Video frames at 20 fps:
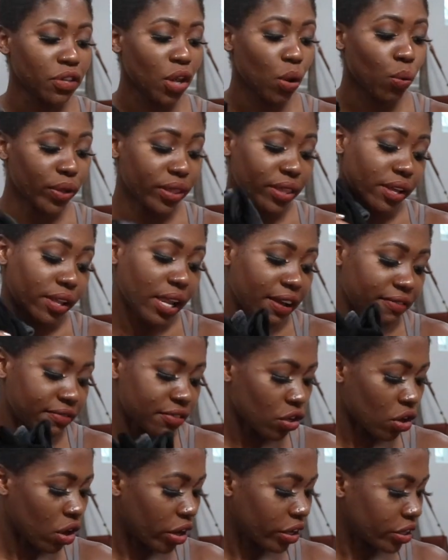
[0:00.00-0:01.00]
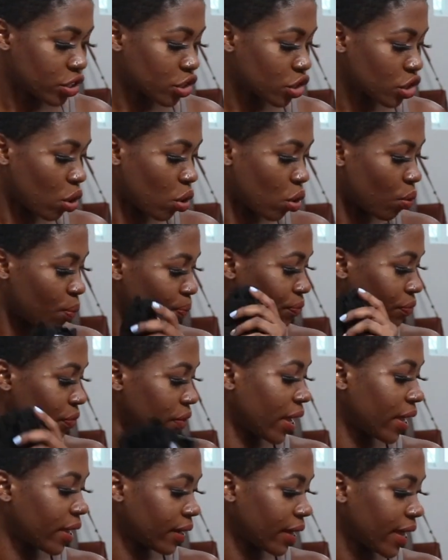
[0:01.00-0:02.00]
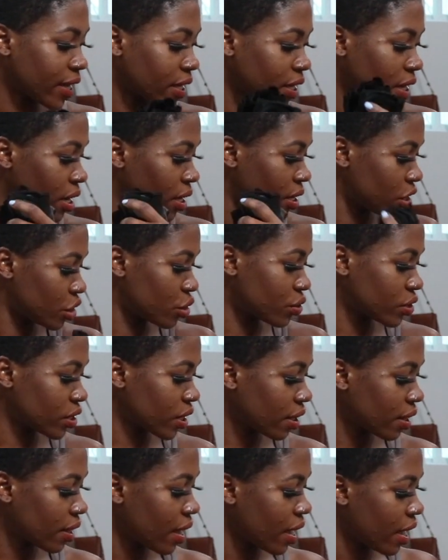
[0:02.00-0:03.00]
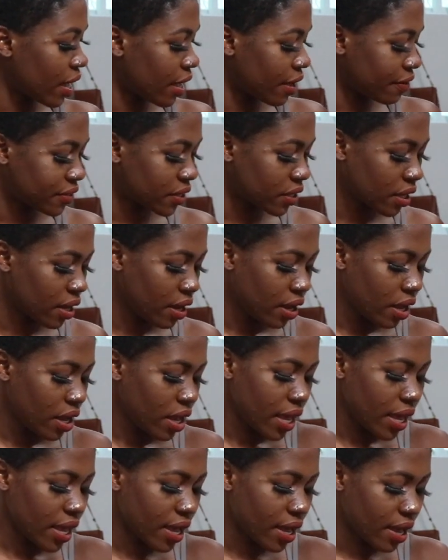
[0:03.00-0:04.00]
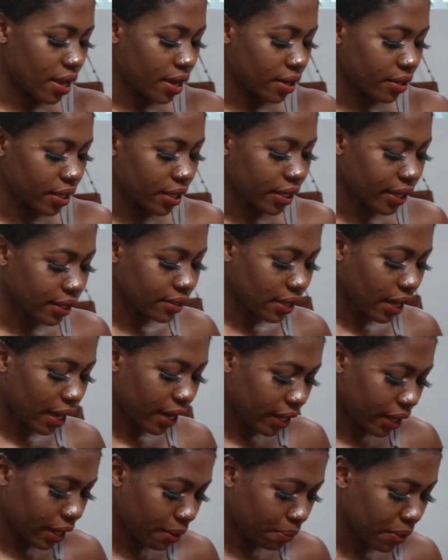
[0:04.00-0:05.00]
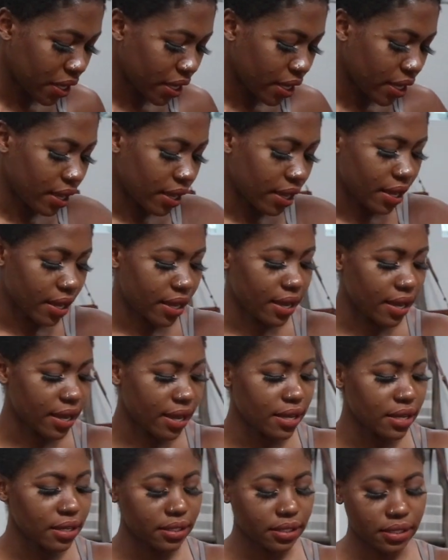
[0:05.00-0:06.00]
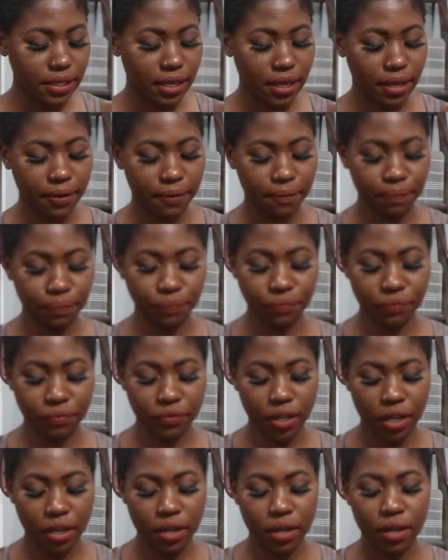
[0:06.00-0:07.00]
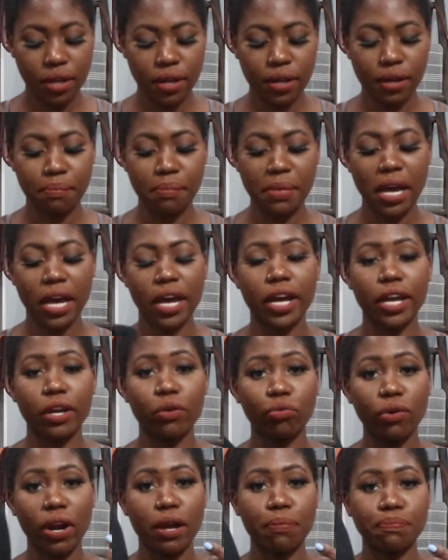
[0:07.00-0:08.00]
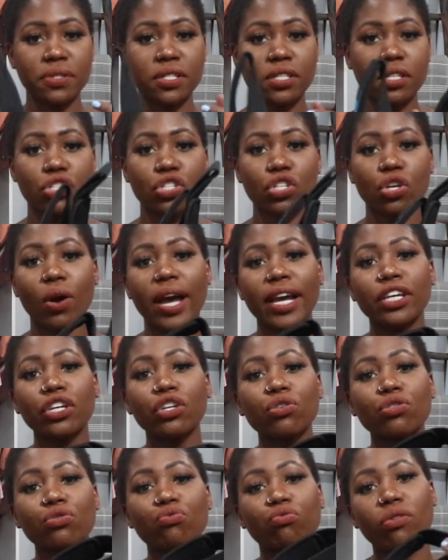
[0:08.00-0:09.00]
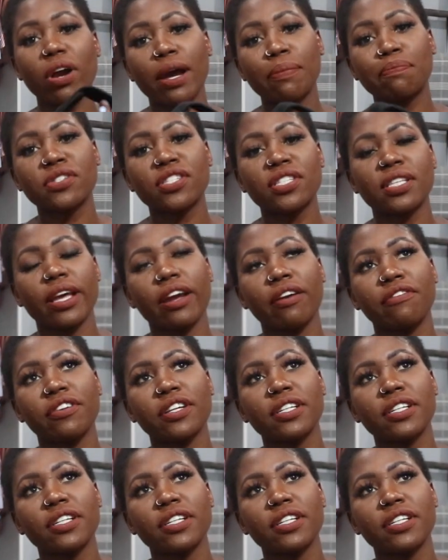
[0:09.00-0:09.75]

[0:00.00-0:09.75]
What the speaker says: with gloves on. So I like using gloves. And the next item is my wraps. So I use wraps every